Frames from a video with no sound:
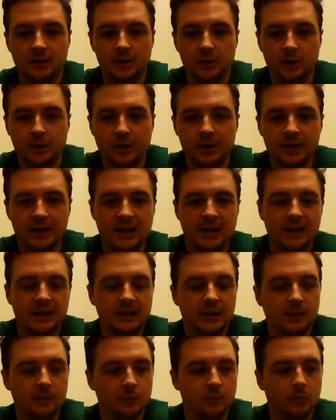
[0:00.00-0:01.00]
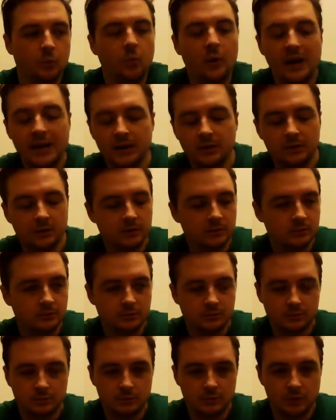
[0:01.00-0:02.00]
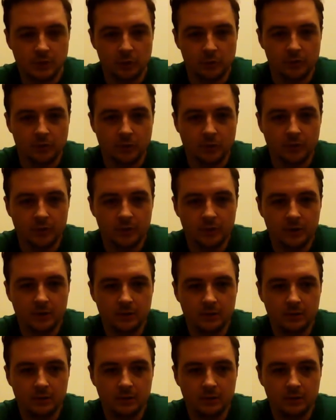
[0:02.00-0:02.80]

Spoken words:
You're not telling them when you saw it.